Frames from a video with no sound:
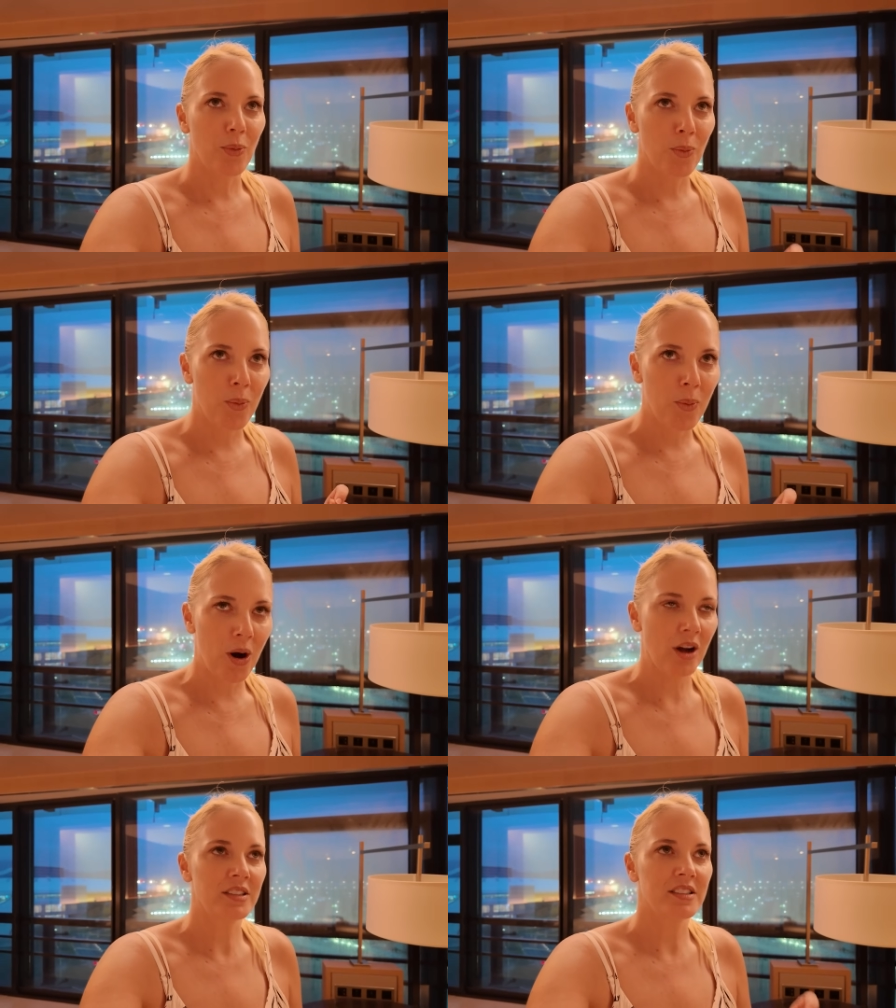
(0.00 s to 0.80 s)

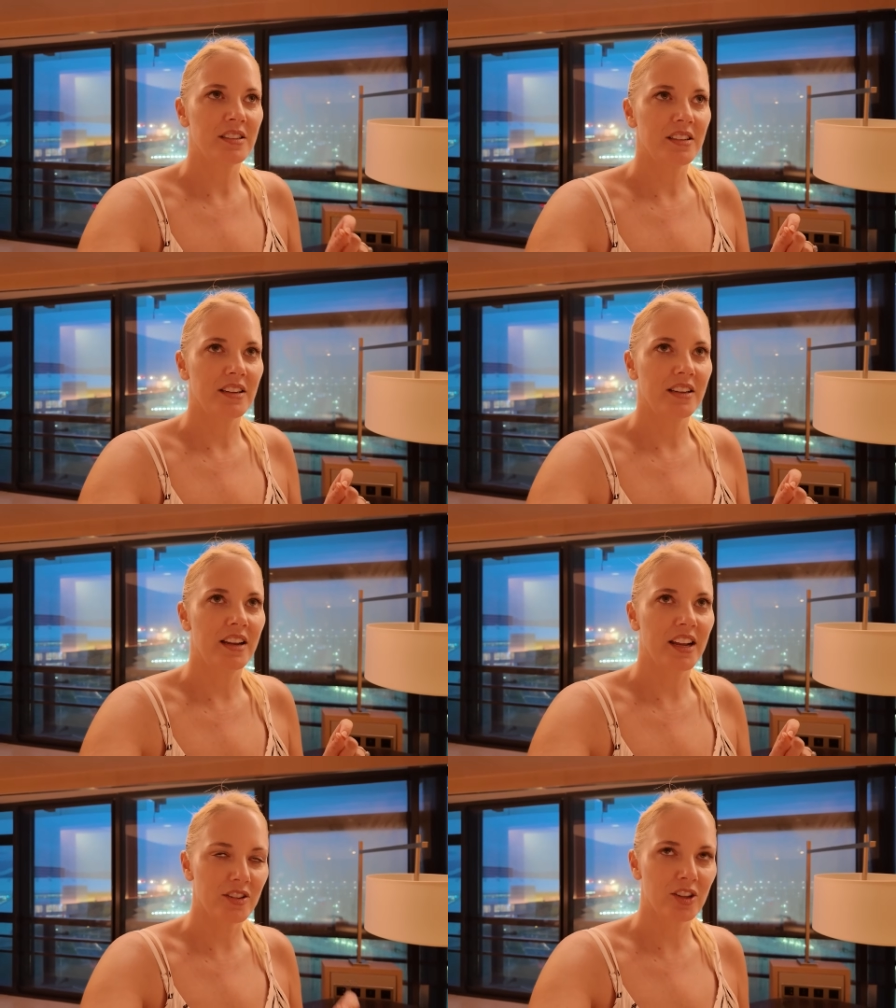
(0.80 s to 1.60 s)
what
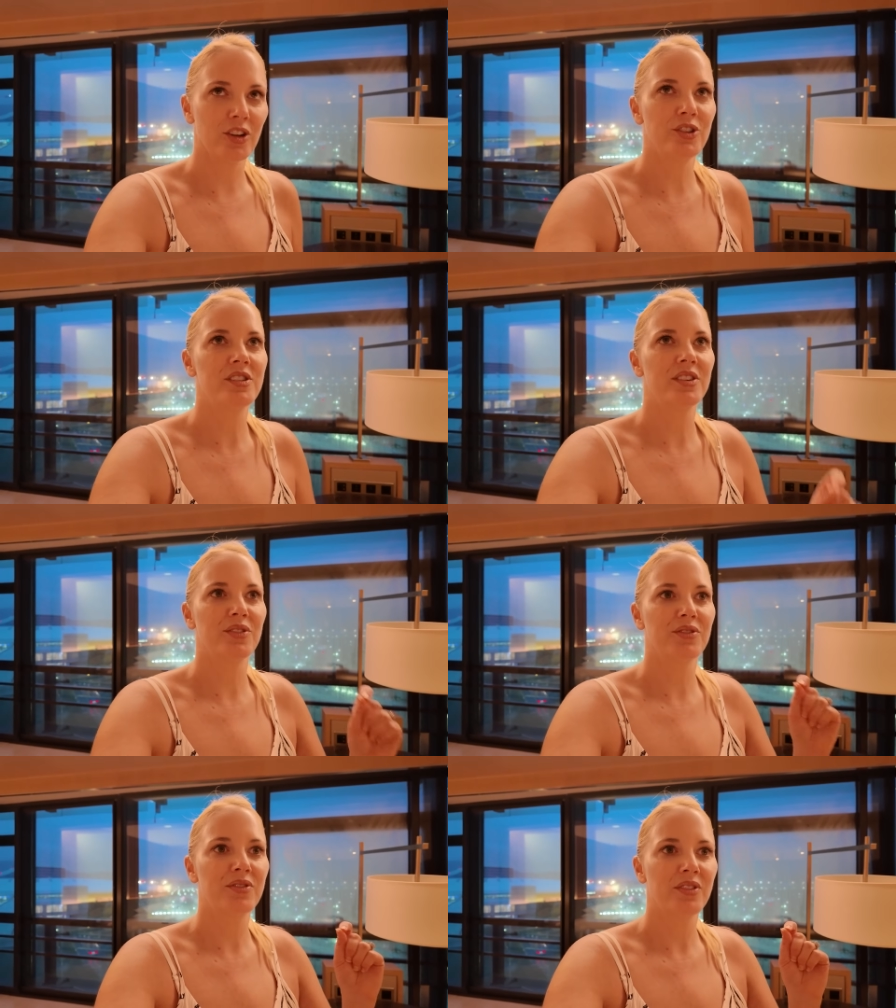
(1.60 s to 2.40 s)
an
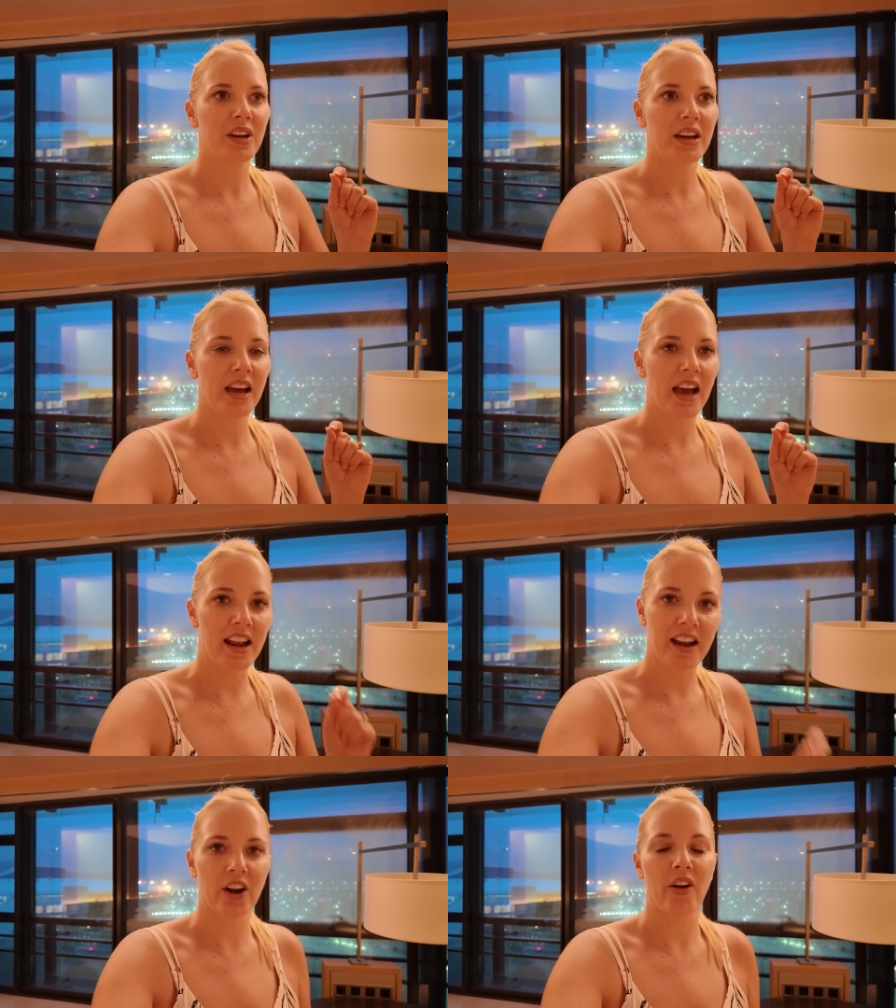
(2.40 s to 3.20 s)
exclusive
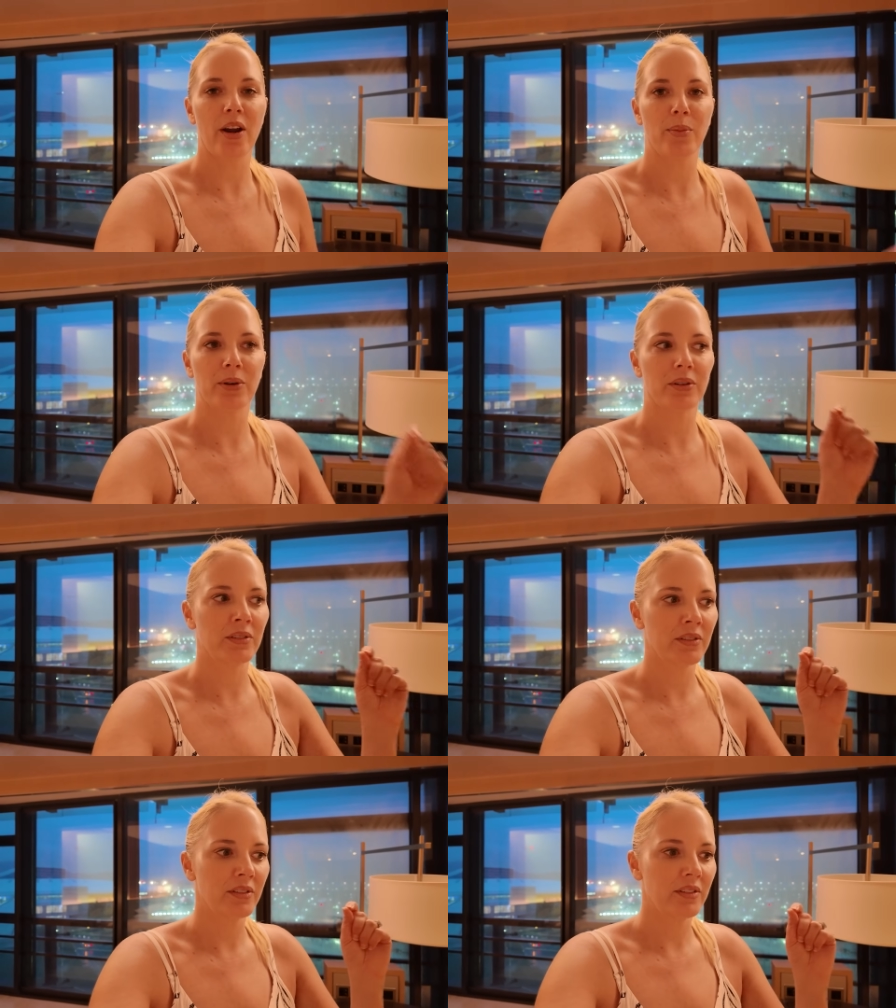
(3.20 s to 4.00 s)
and an
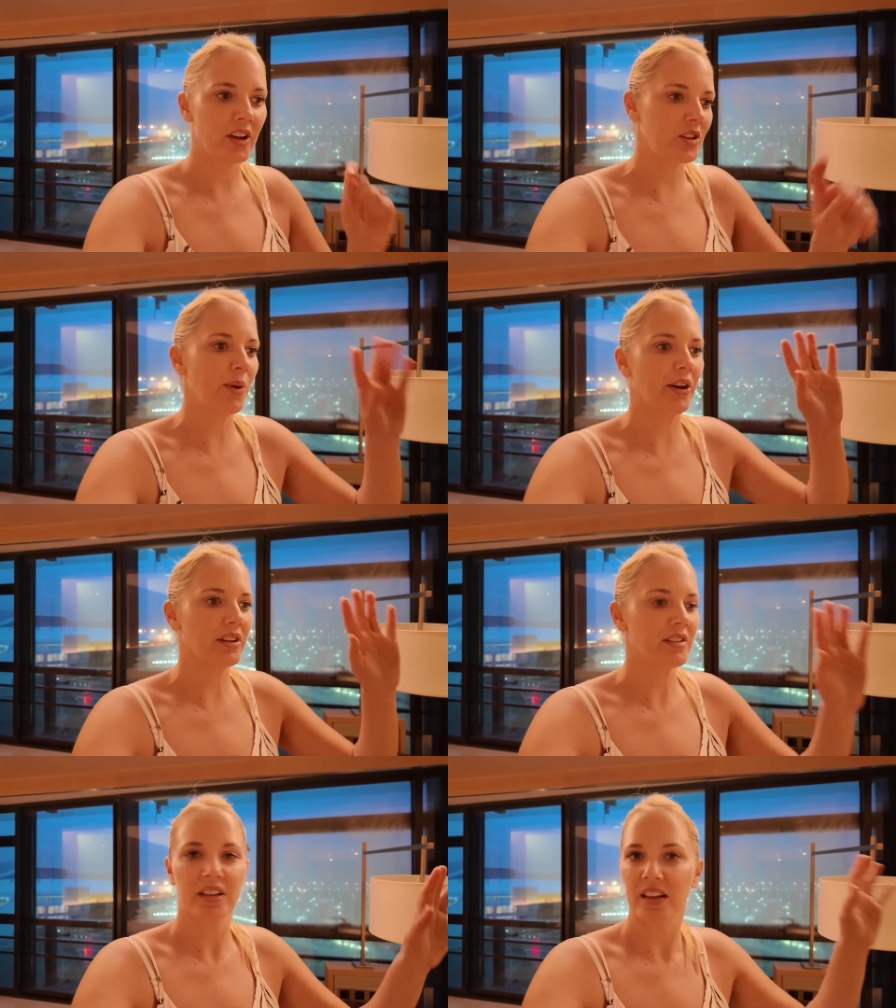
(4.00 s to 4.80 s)
incredible
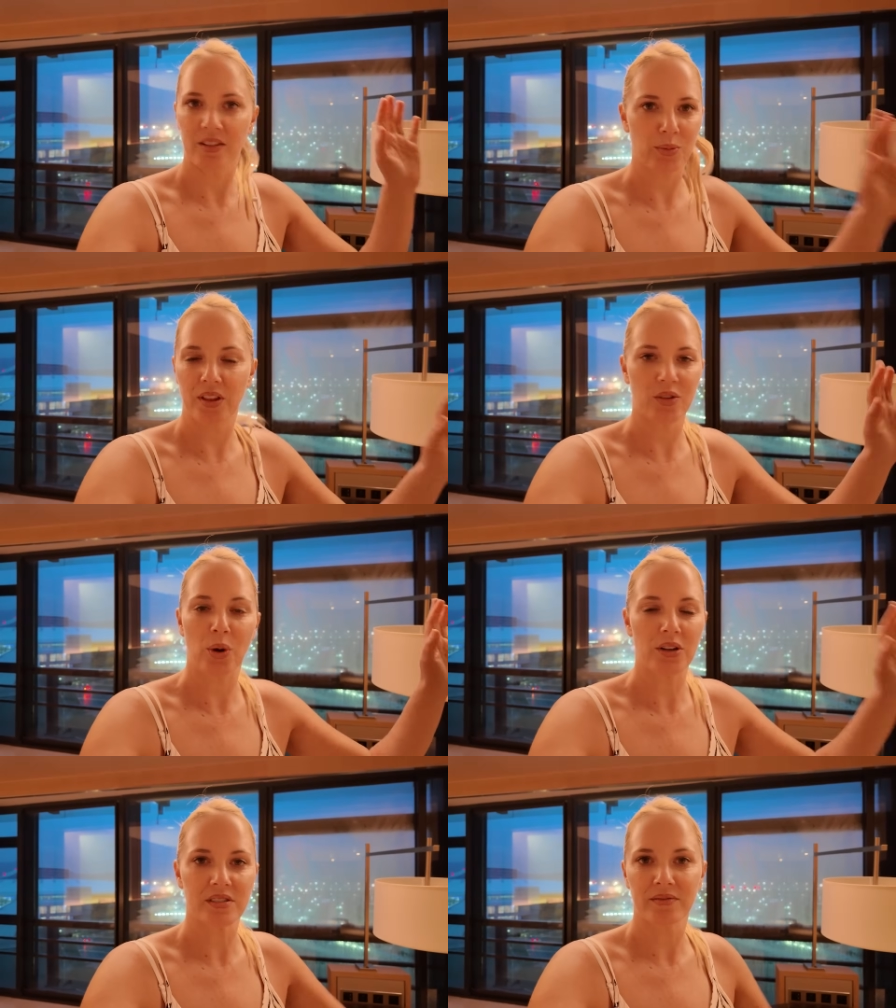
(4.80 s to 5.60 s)
experience that's what this
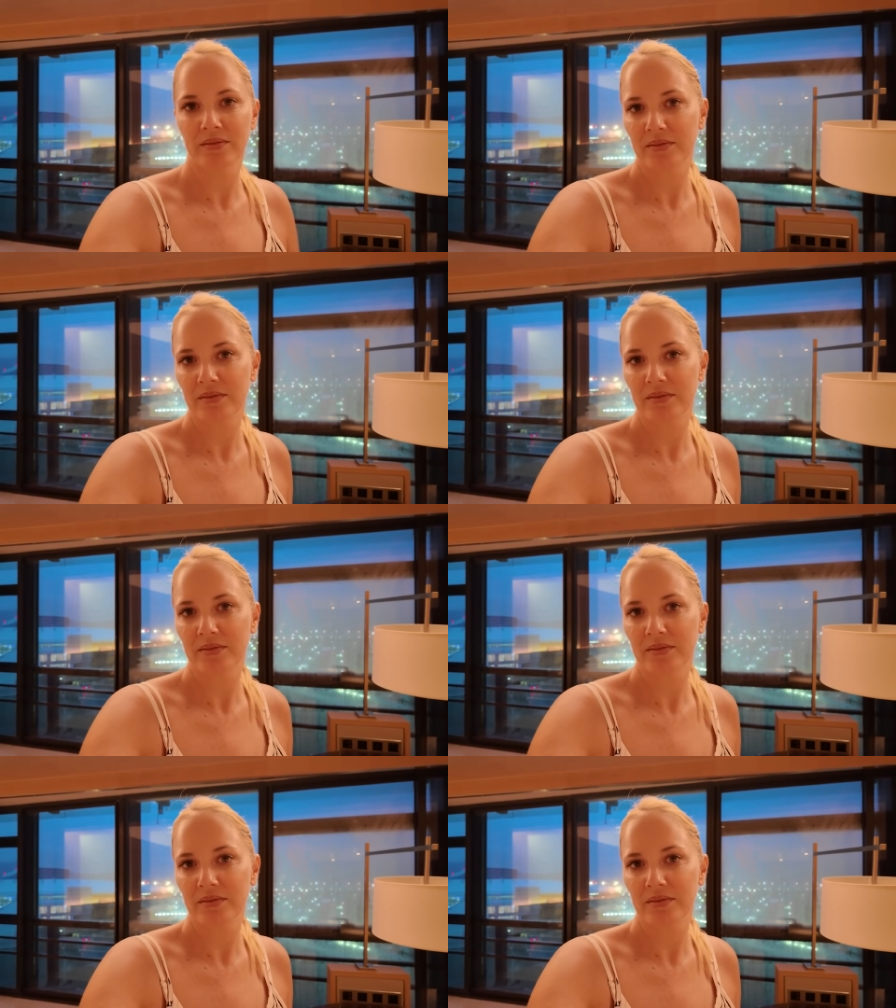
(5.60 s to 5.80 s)
was.